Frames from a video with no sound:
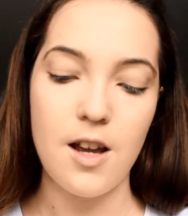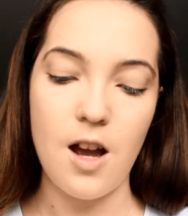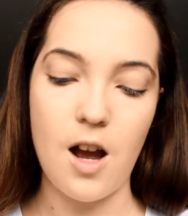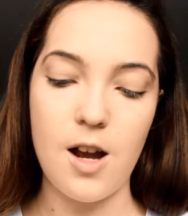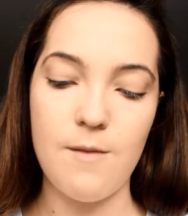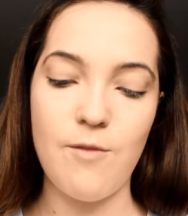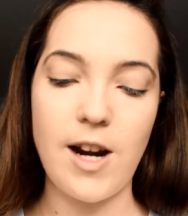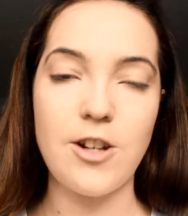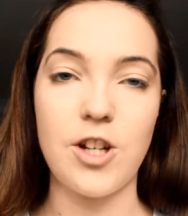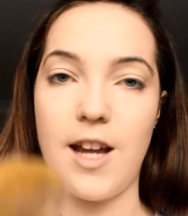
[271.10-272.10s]

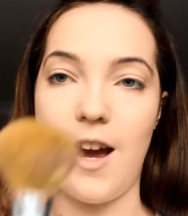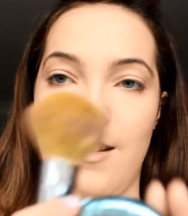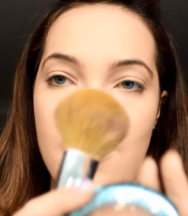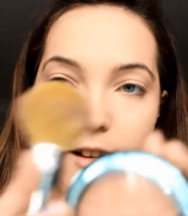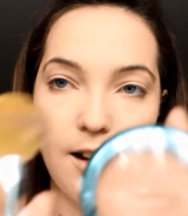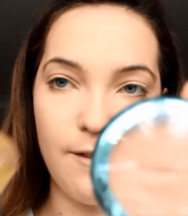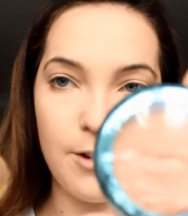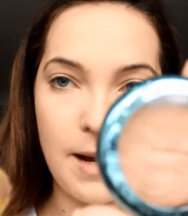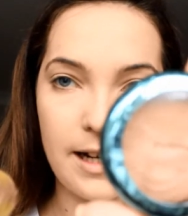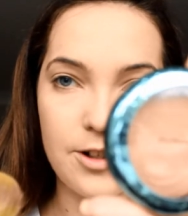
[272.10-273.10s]
range. Again, love the
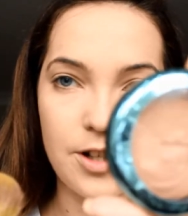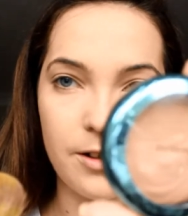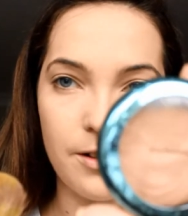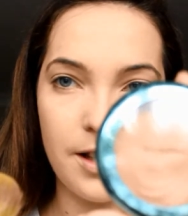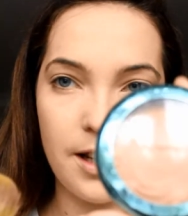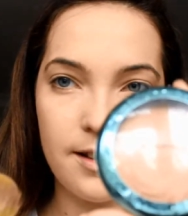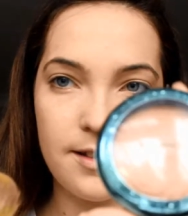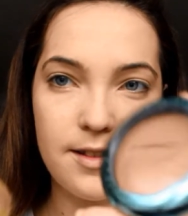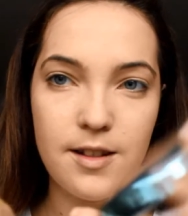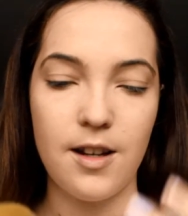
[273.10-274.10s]
packaging on
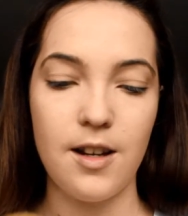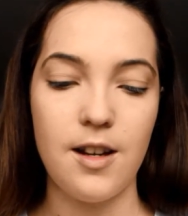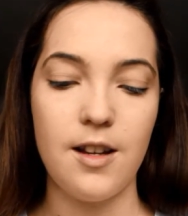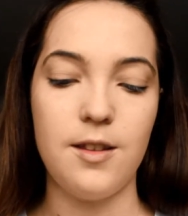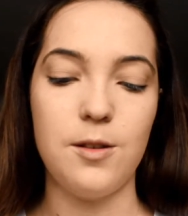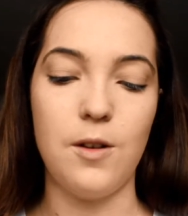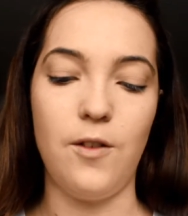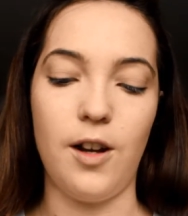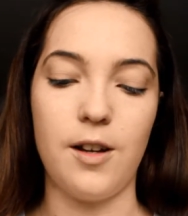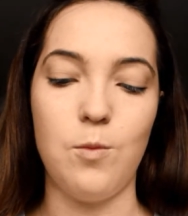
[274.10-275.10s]
this. It's sort of
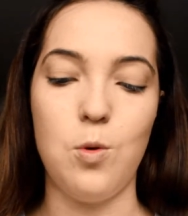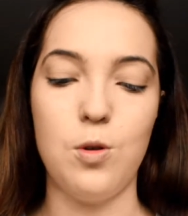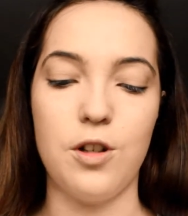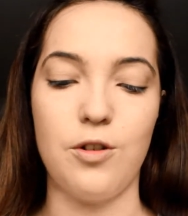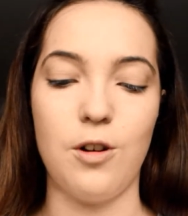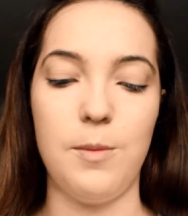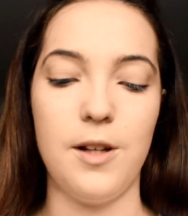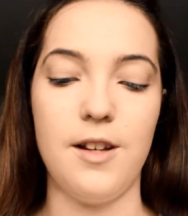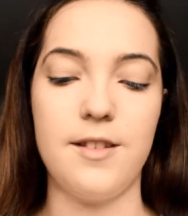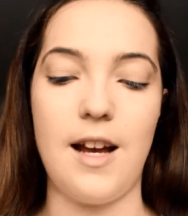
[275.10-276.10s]
like water
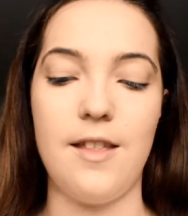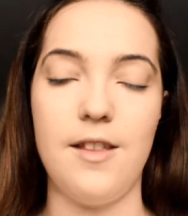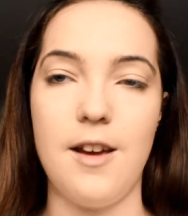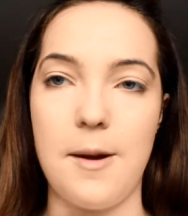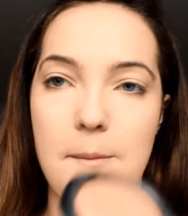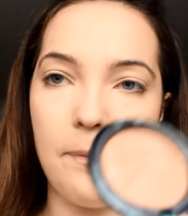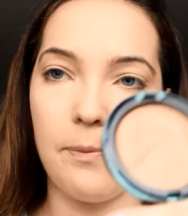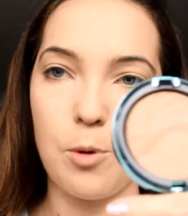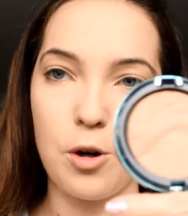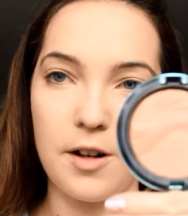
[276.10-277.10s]
droplets, and the
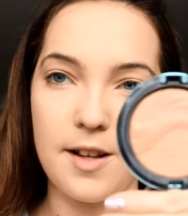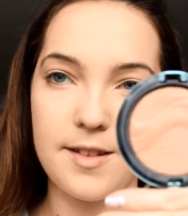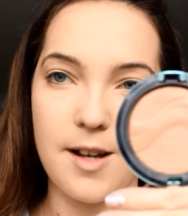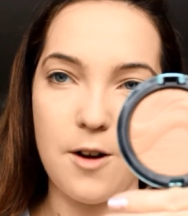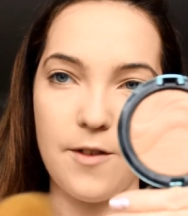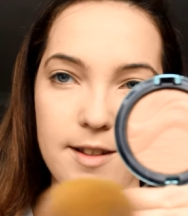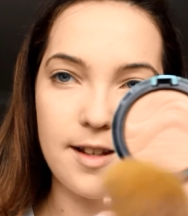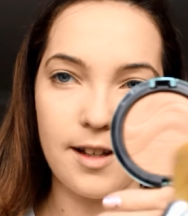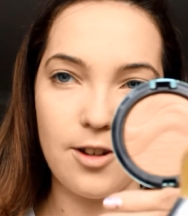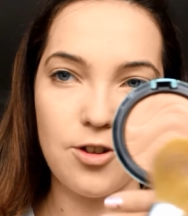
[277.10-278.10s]
product itself is
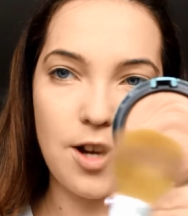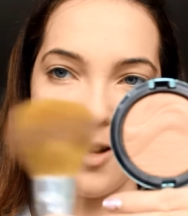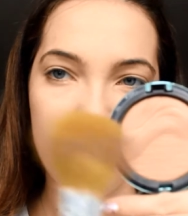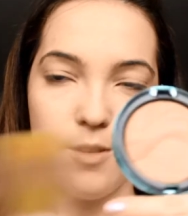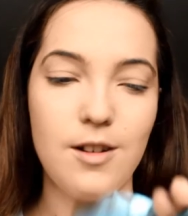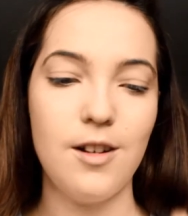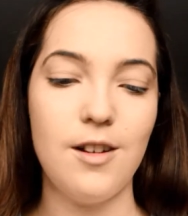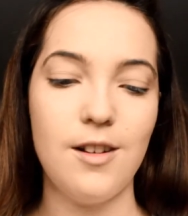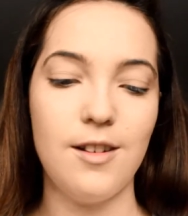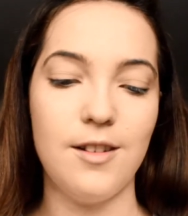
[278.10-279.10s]
like a shell,
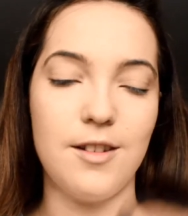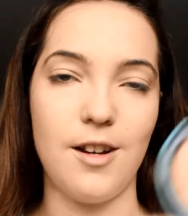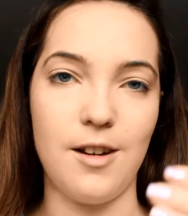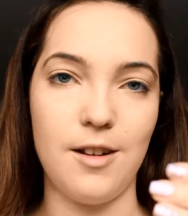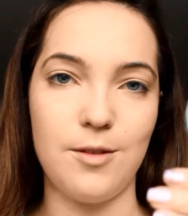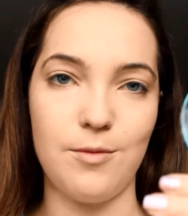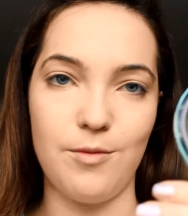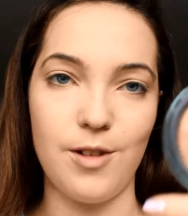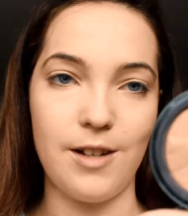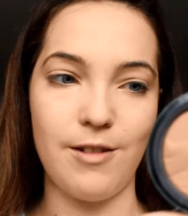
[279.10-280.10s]
so it's
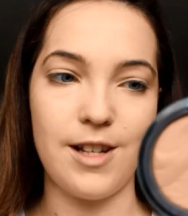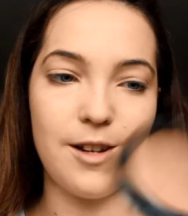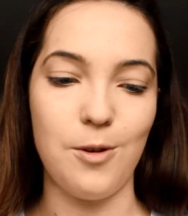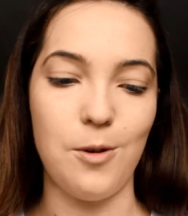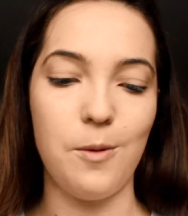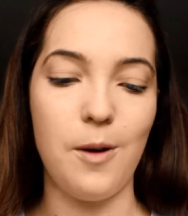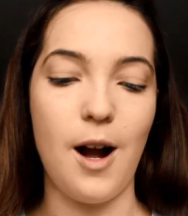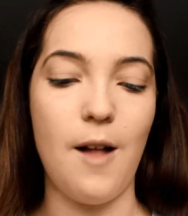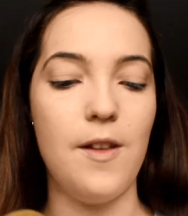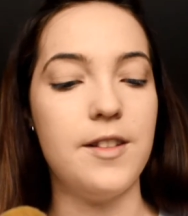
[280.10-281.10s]
really cool.
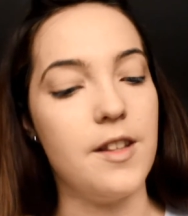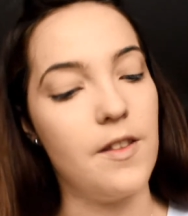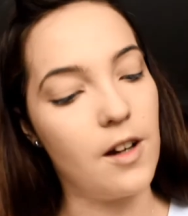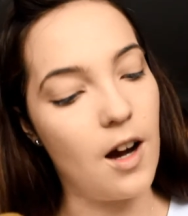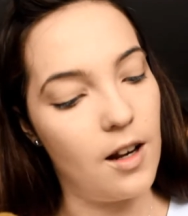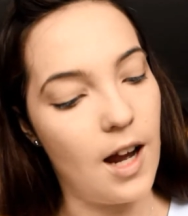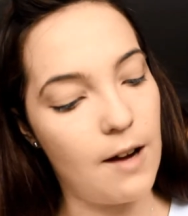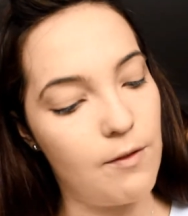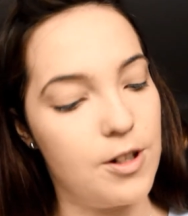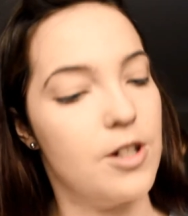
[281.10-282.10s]
And this is in the colour
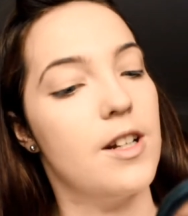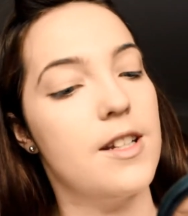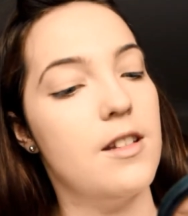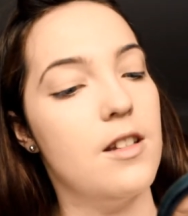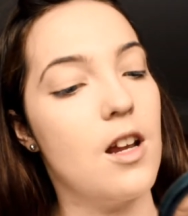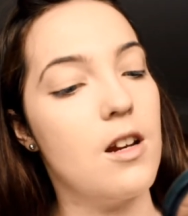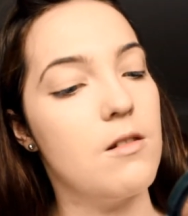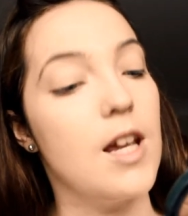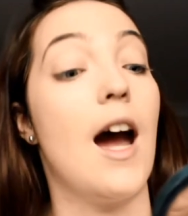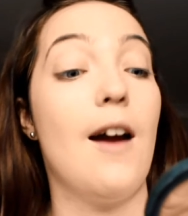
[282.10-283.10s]

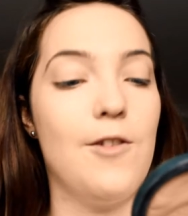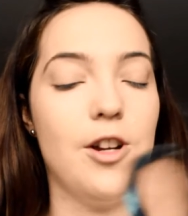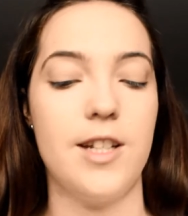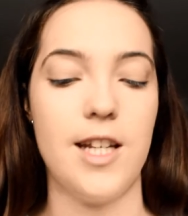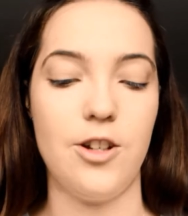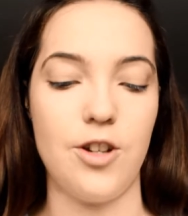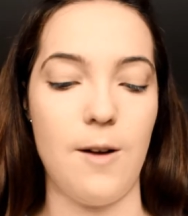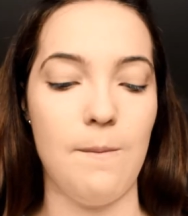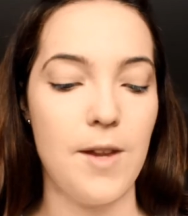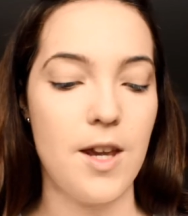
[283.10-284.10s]
Aphrodite Shell.